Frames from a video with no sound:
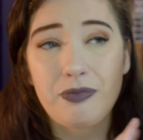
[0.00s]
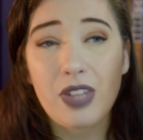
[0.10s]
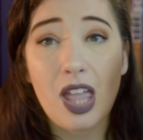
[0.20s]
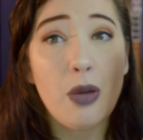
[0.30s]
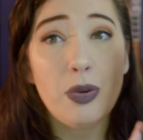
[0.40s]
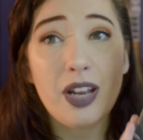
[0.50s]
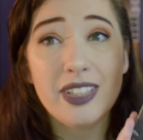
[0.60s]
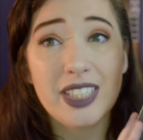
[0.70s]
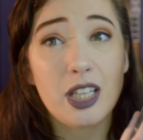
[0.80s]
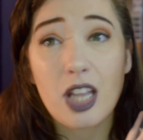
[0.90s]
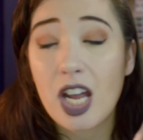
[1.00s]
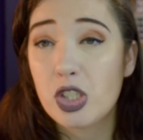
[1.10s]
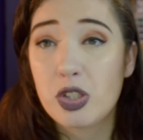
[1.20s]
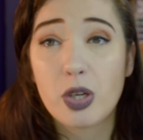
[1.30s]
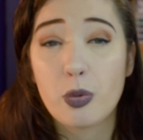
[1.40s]
I would have to say a lot of
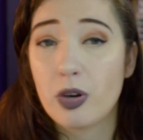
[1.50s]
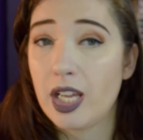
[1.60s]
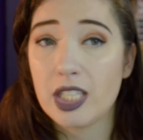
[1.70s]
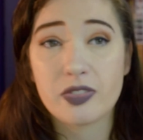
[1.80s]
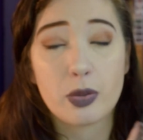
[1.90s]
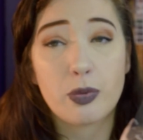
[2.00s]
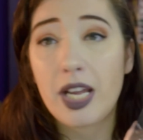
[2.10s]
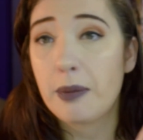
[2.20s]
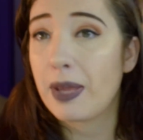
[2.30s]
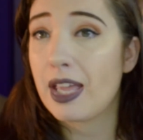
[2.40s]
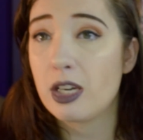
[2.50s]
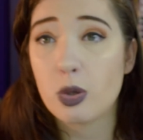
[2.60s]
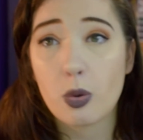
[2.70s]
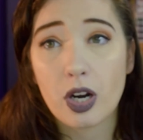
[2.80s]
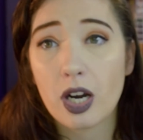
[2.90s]
trigger warnings for rape and
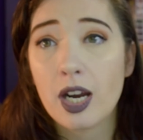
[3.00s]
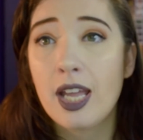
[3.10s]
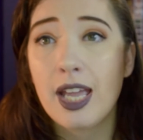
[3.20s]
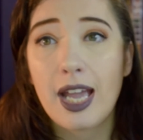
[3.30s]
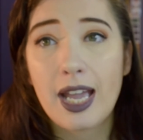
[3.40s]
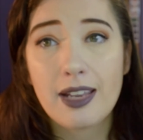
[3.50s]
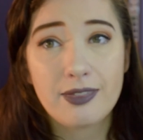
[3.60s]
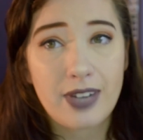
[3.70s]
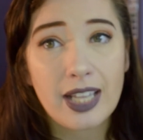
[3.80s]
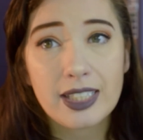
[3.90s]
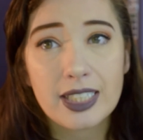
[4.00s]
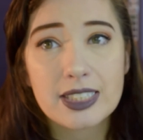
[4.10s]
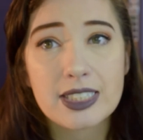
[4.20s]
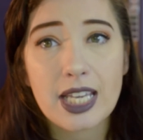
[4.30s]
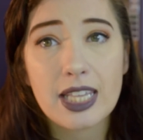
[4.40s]
gore and
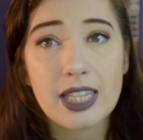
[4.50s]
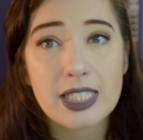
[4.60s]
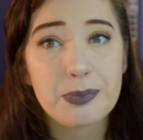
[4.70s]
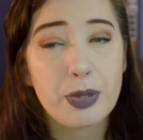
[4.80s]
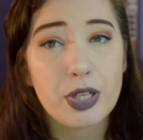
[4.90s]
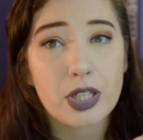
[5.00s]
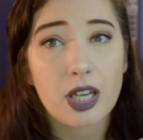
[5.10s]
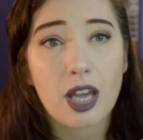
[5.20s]
violence in this book,